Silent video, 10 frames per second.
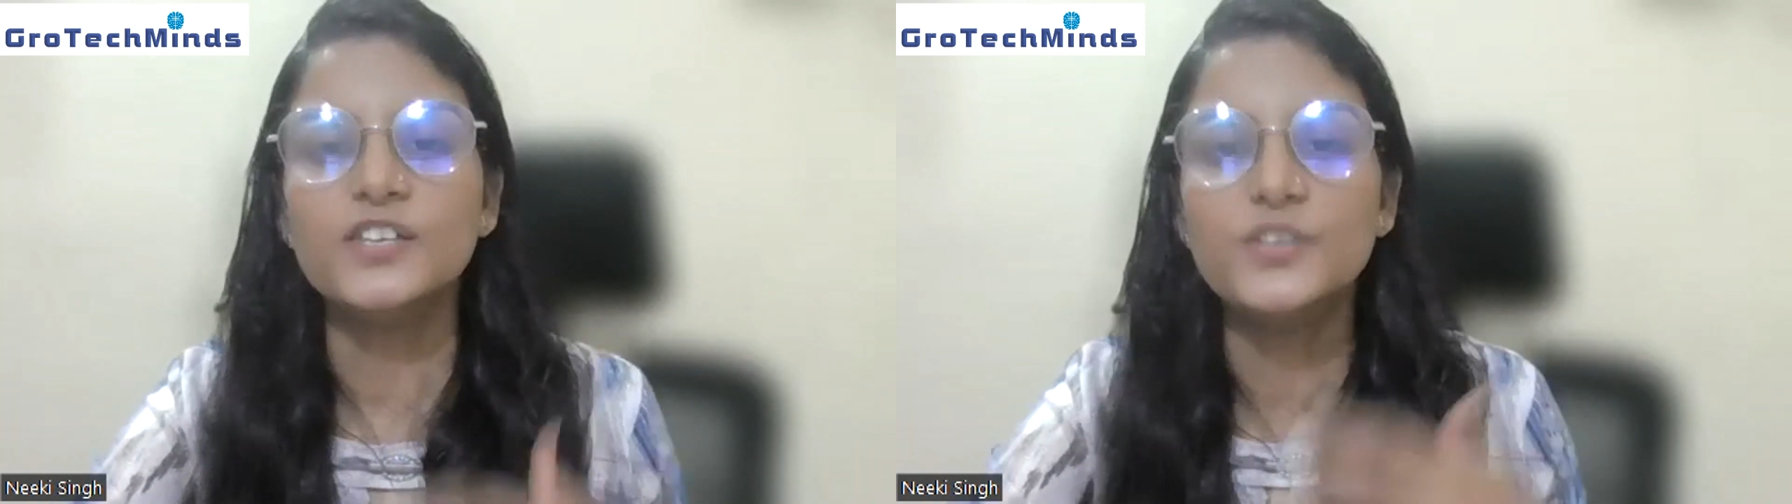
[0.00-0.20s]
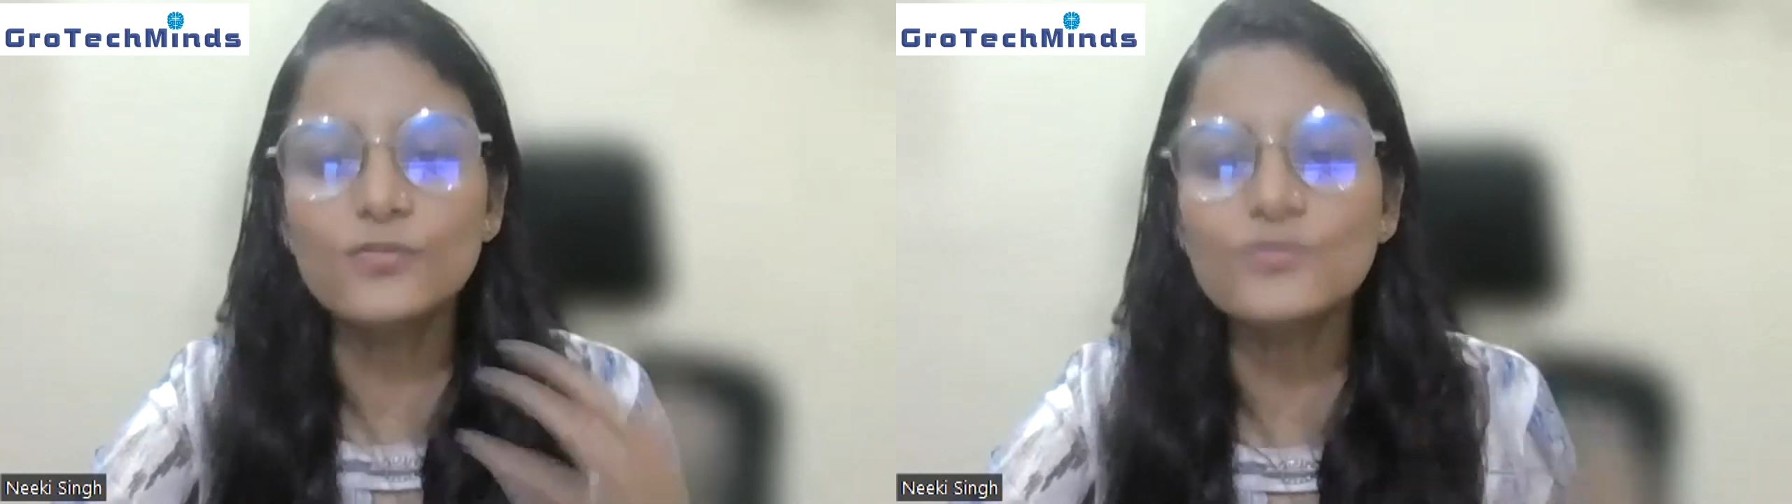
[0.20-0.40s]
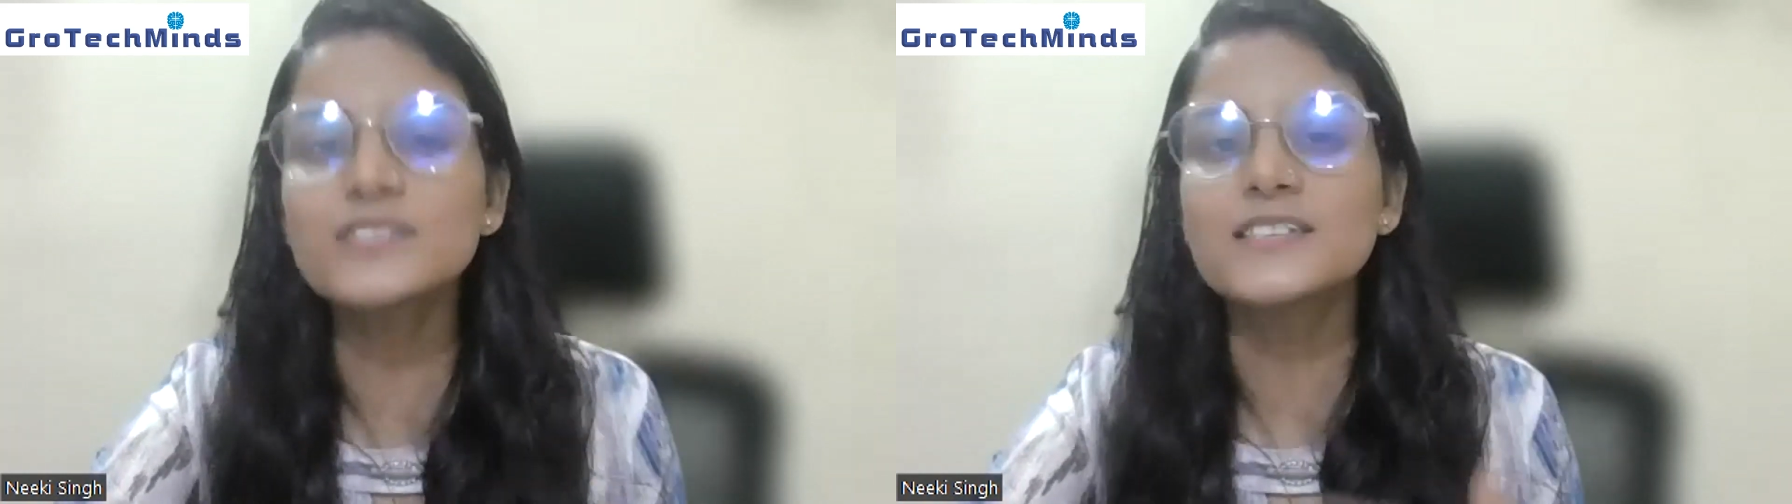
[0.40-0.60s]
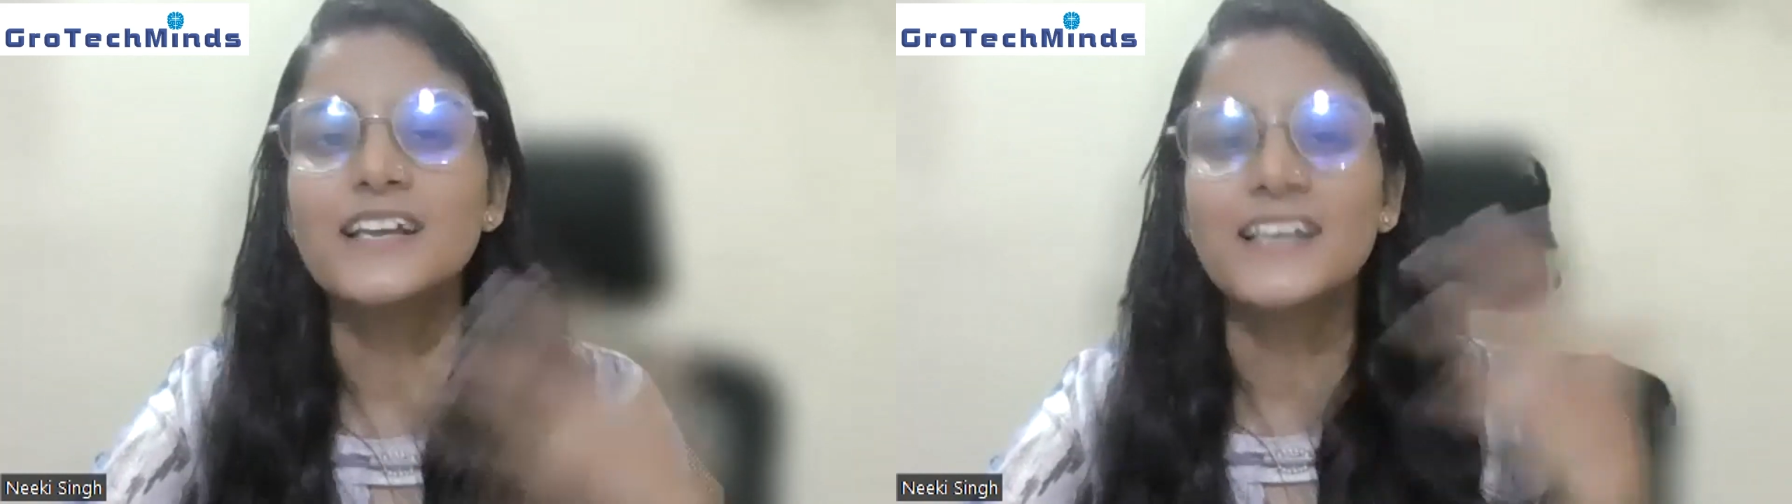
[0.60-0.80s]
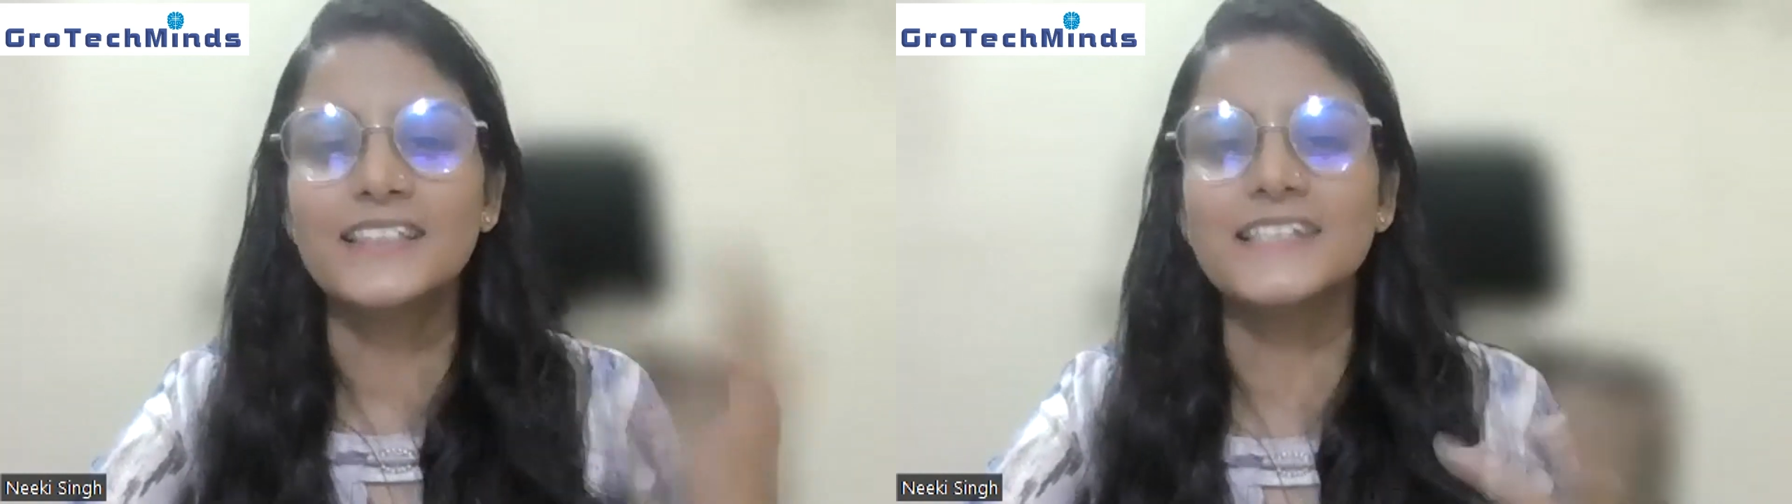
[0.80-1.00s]

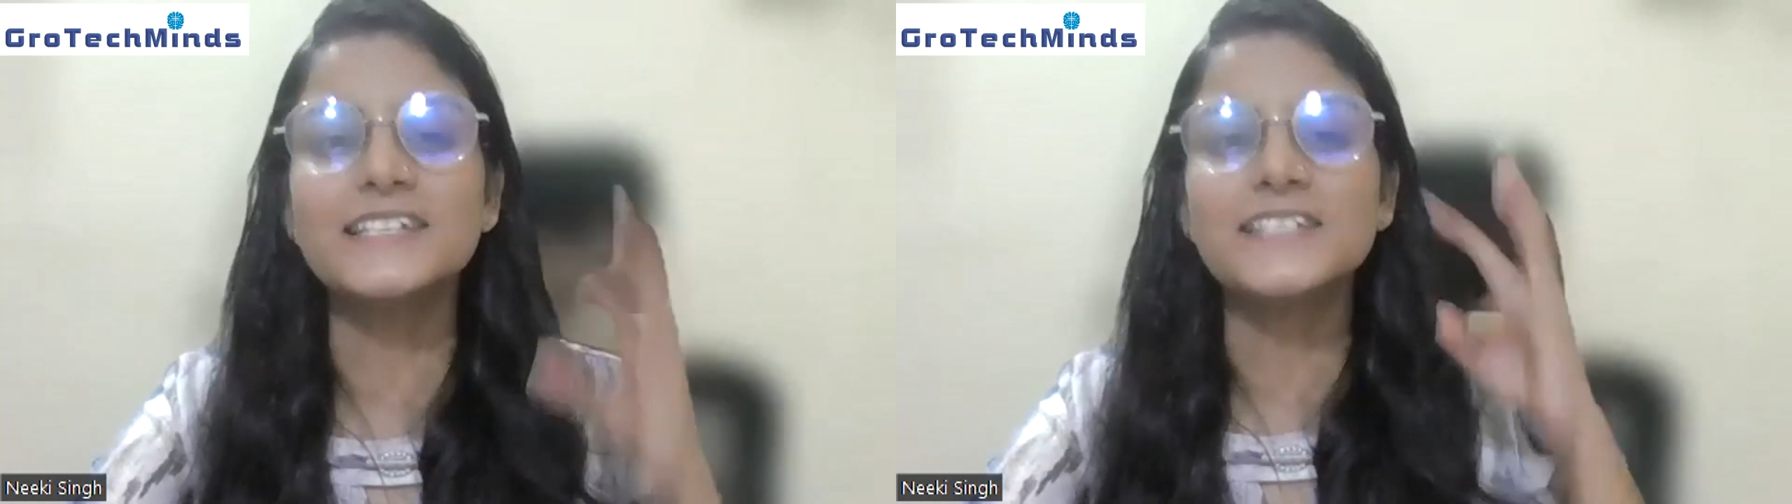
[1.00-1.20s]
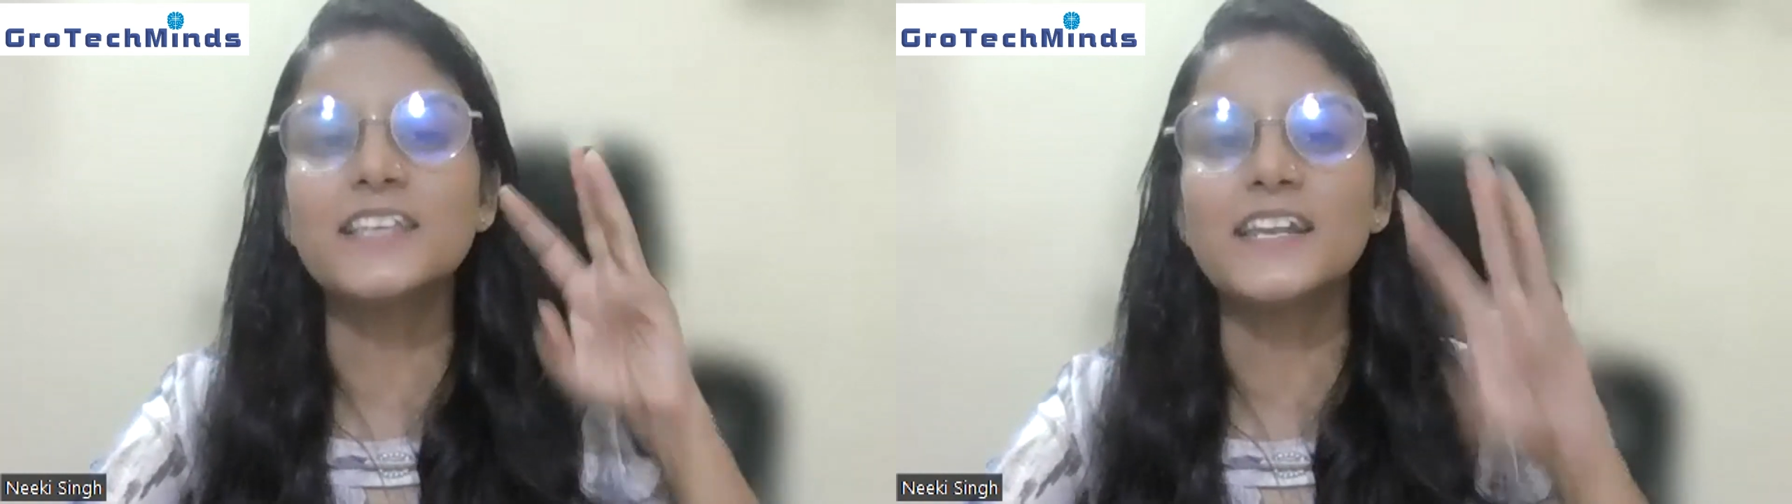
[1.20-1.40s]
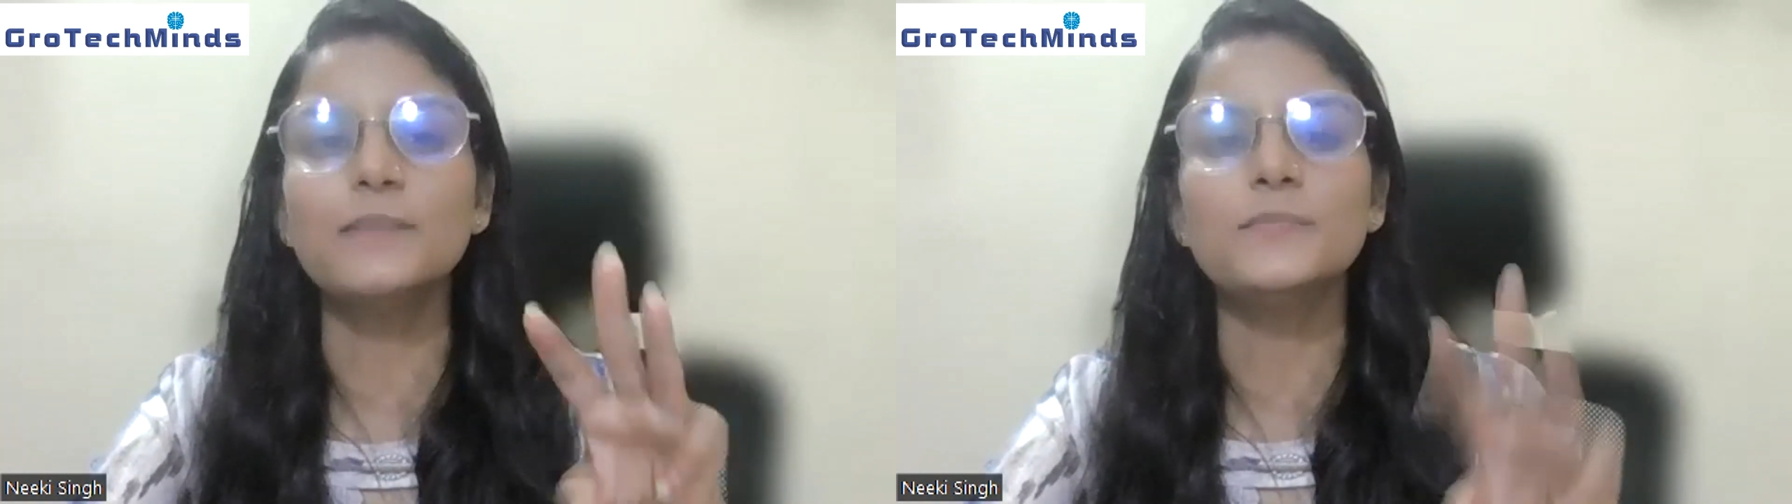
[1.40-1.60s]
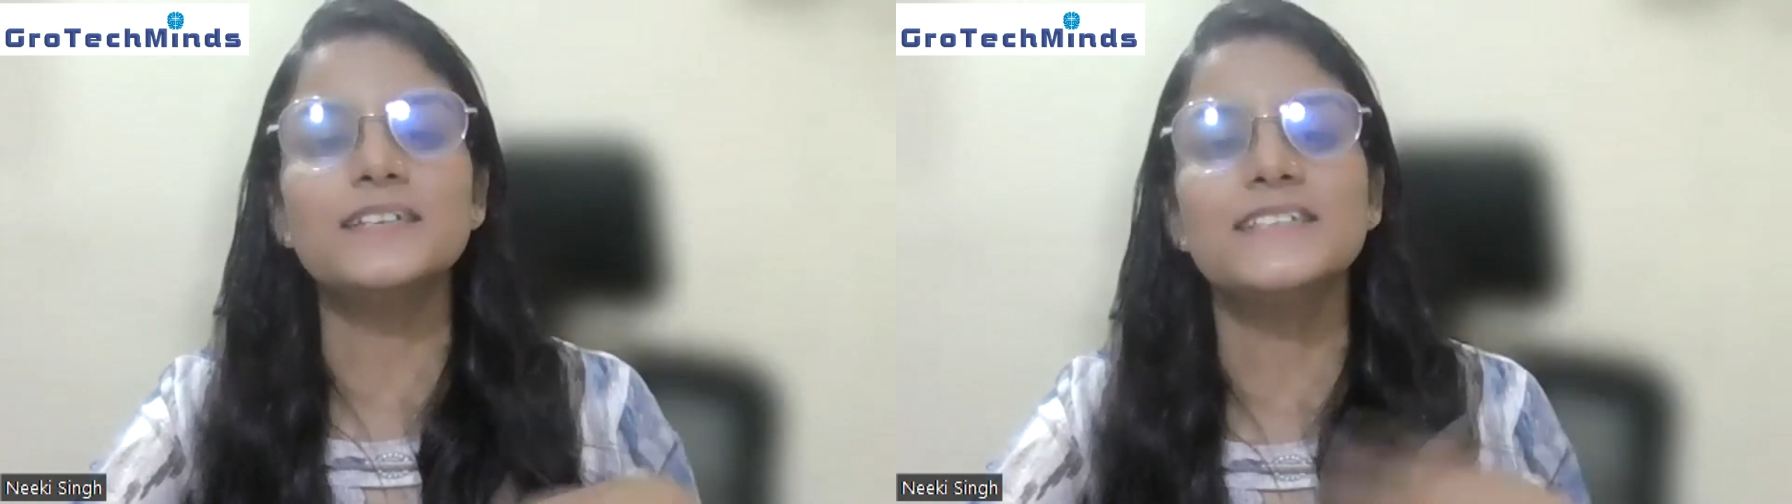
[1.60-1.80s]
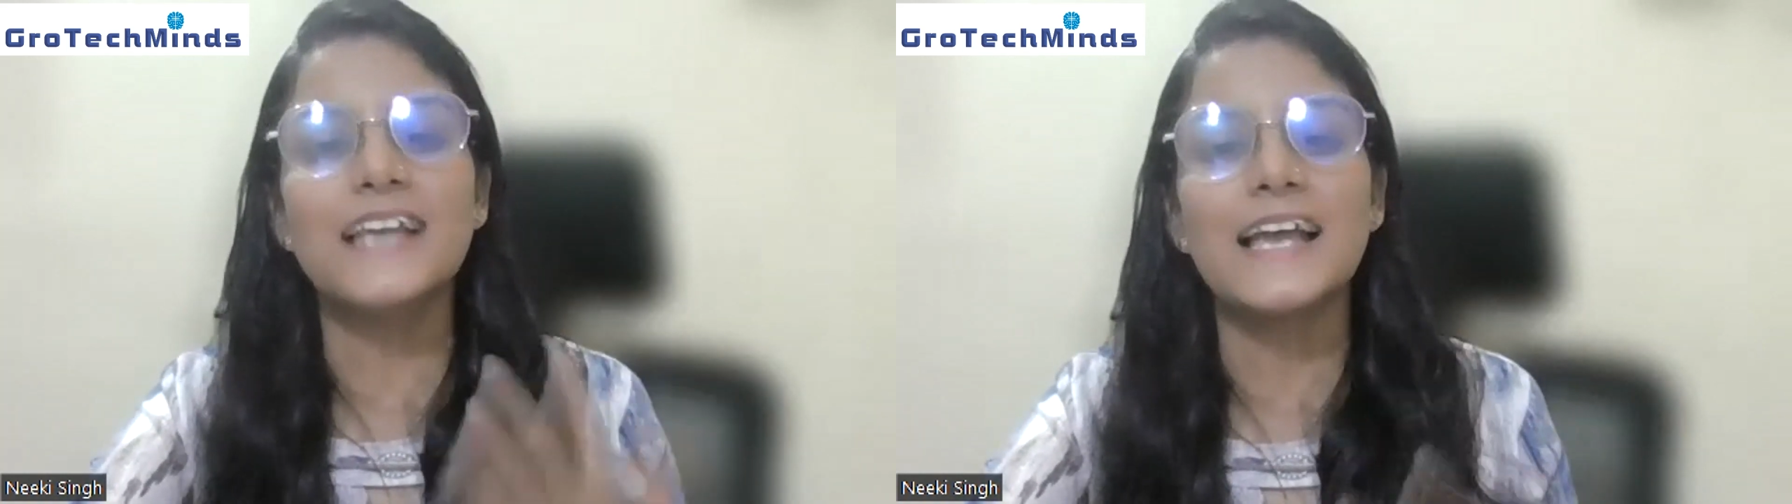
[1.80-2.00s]
Use this 3
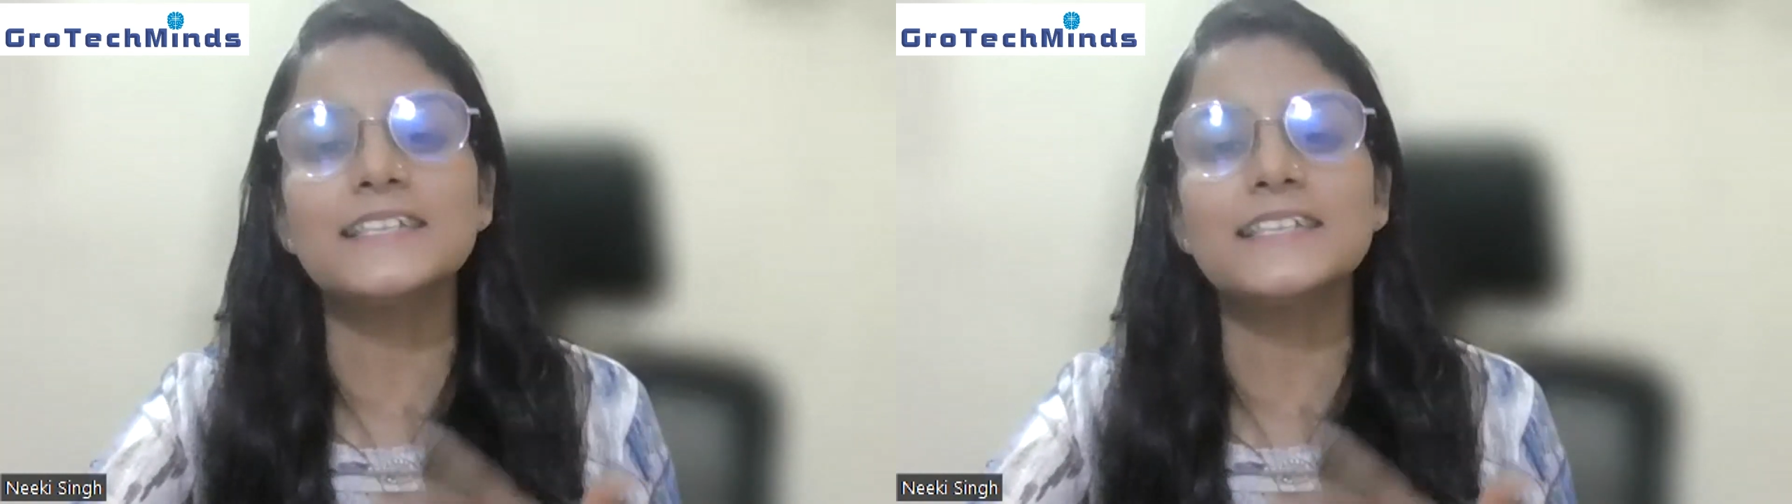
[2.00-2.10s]
months